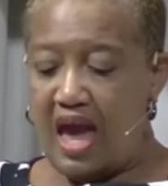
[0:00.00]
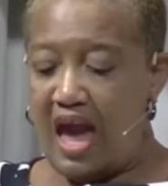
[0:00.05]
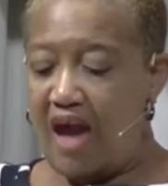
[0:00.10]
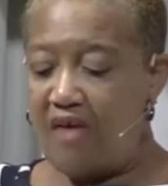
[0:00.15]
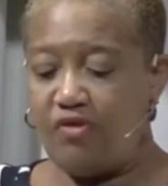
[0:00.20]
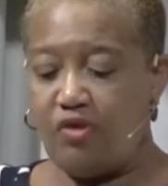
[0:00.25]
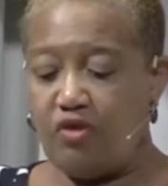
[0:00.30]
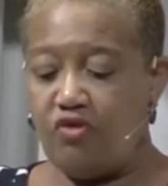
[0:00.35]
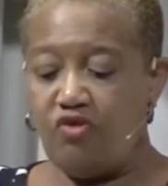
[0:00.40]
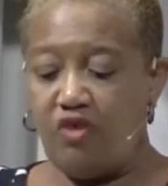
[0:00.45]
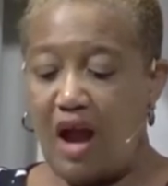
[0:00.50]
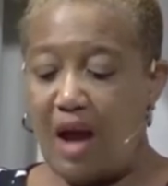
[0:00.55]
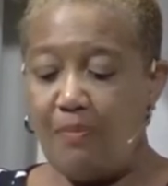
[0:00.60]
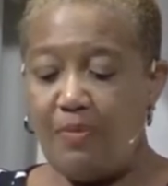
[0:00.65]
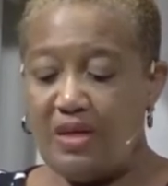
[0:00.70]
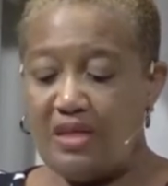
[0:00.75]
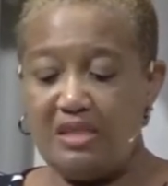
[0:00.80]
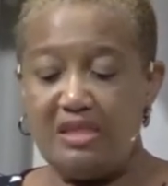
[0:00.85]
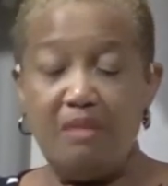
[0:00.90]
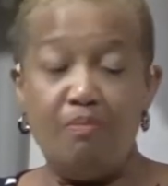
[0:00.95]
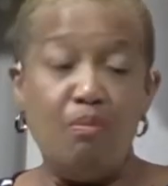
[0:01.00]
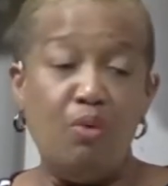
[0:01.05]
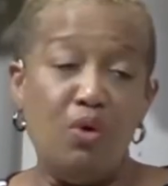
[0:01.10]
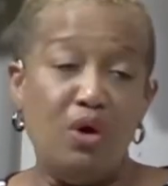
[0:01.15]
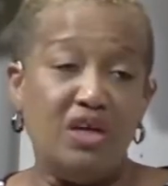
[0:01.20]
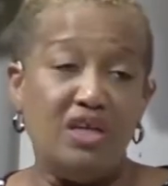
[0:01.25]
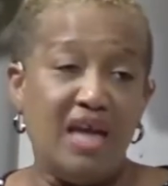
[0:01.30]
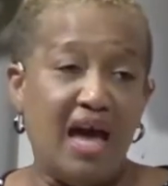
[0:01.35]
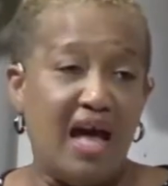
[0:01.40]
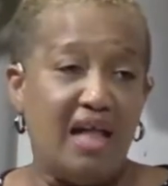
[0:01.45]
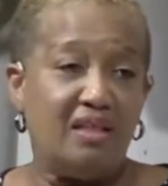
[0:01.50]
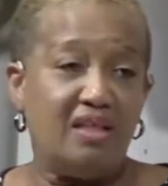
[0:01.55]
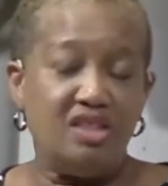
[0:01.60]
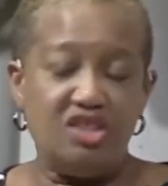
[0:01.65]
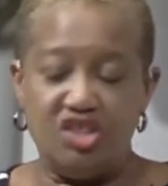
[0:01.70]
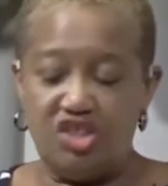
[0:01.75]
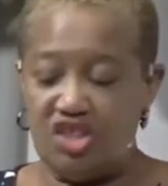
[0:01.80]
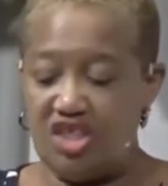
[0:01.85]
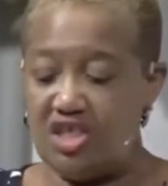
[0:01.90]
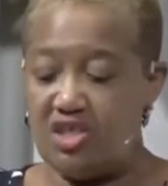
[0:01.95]
After dropping some more
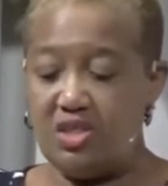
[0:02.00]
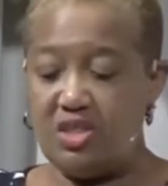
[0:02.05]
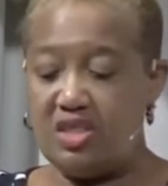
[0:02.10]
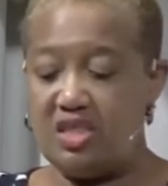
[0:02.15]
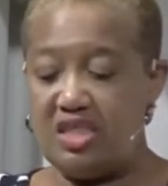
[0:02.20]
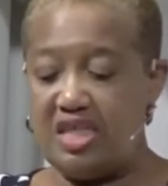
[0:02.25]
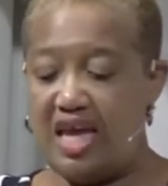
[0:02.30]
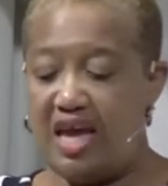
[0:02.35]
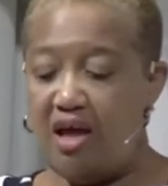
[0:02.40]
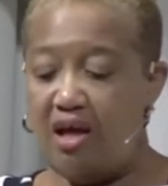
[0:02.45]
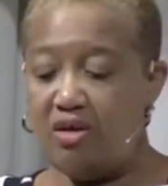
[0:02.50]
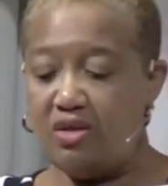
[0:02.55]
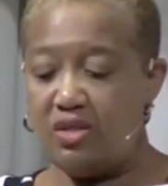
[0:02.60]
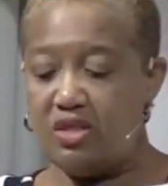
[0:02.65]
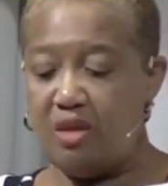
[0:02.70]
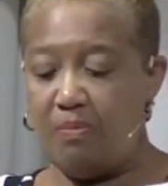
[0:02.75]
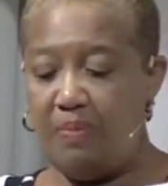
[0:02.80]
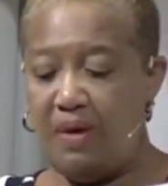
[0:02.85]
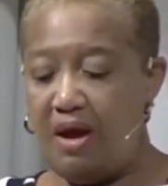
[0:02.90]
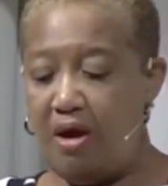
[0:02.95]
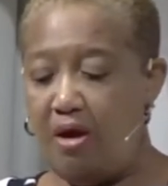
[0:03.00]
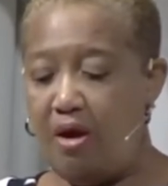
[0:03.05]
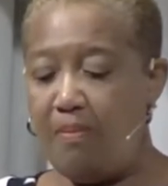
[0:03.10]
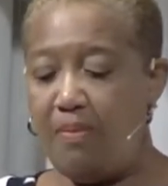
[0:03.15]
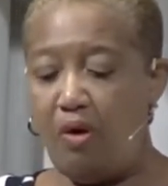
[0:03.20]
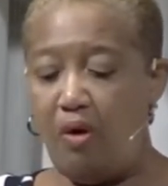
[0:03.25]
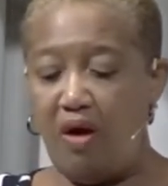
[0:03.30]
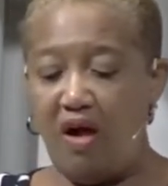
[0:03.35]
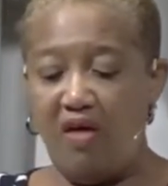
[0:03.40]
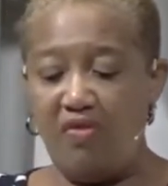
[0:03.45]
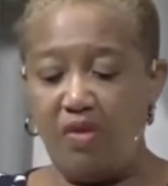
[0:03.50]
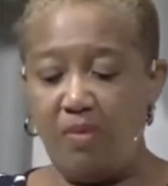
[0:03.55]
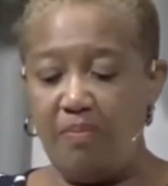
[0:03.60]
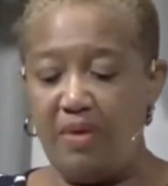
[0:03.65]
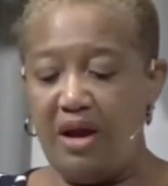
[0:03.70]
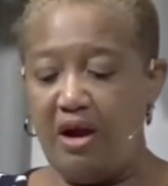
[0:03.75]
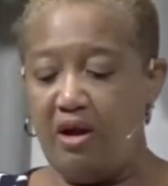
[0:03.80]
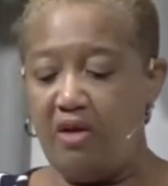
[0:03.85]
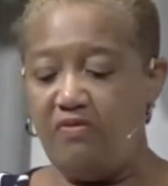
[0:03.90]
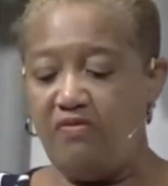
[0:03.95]
knowledge, Jesus tells the parable of the
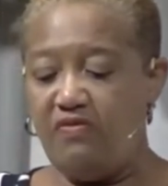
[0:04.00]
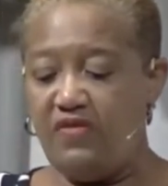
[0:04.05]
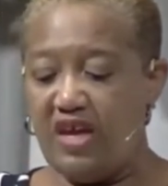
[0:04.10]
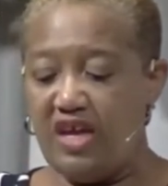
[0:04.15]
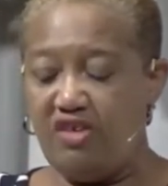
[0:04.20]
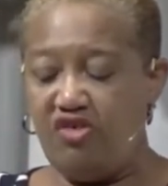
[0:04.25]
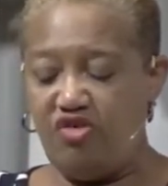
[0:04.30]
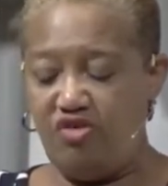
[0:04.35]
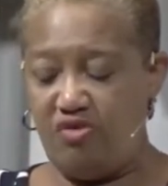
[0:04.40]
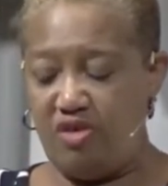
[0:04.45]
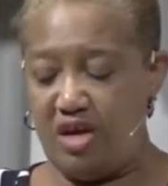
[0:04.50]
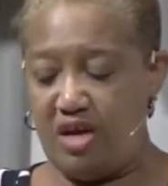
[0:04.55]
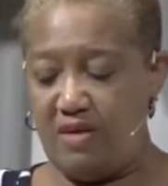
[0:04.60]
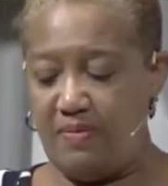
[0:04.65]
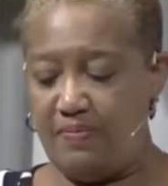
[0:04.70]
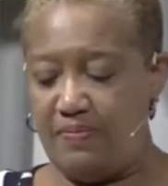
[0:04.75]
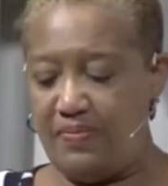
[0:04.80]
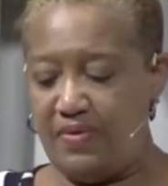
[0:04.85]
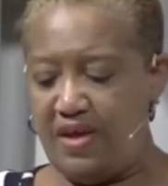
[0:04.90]
barren fig tree,